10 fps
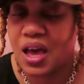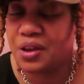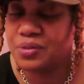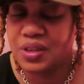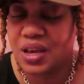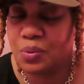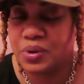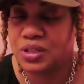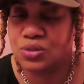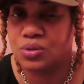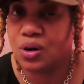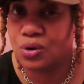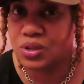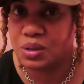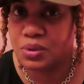I don't think I want to do the
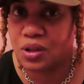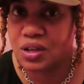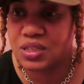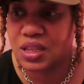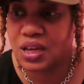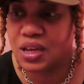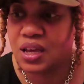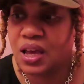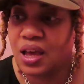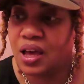whole lip gloss thing.